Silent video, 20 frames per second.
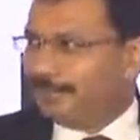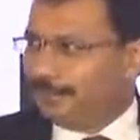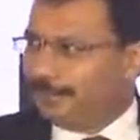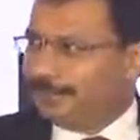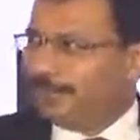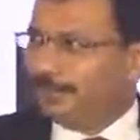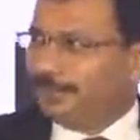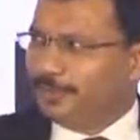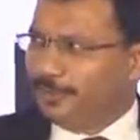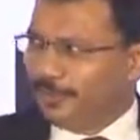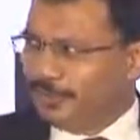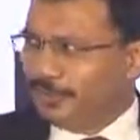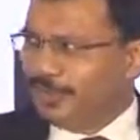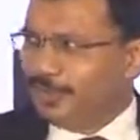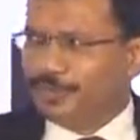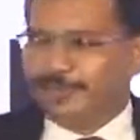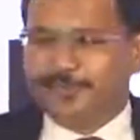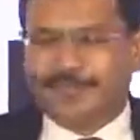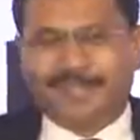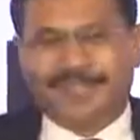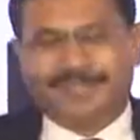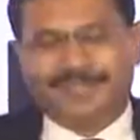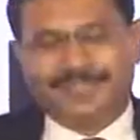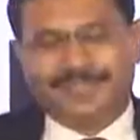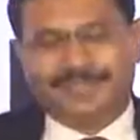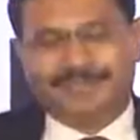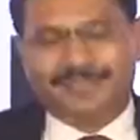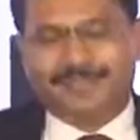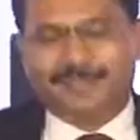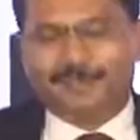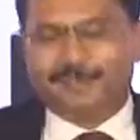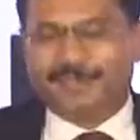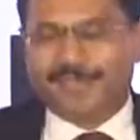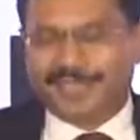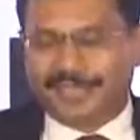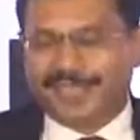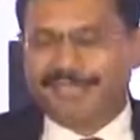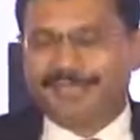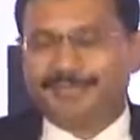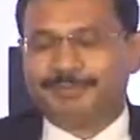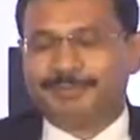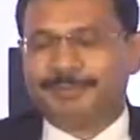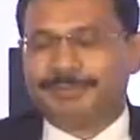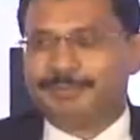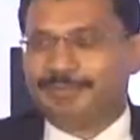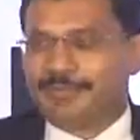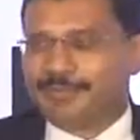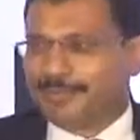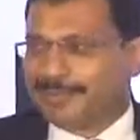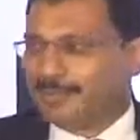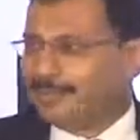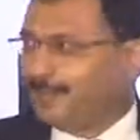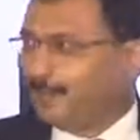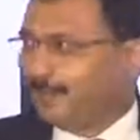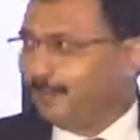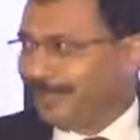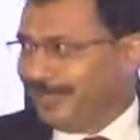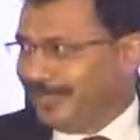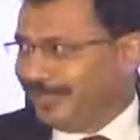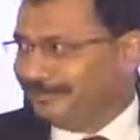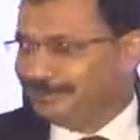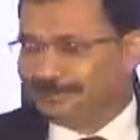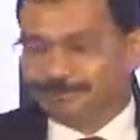So you would you would think that maybe it must be Dubai.